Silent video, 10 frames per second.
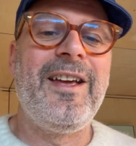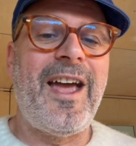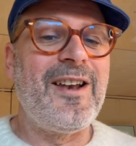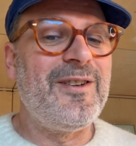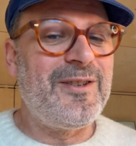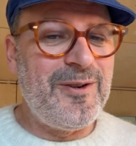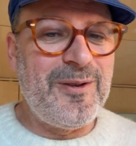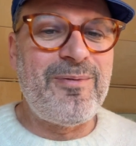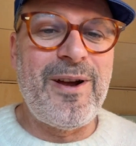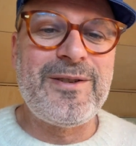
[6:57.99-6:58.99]
and do
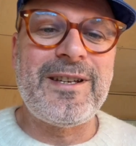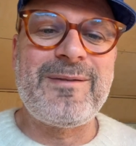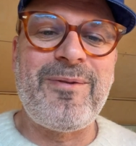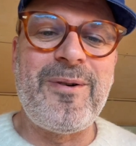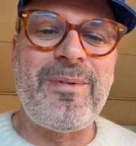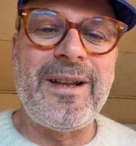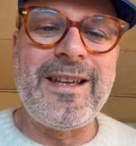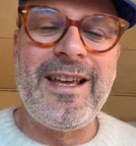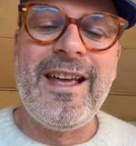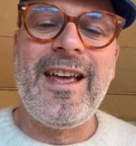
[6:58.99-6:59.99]
the process properly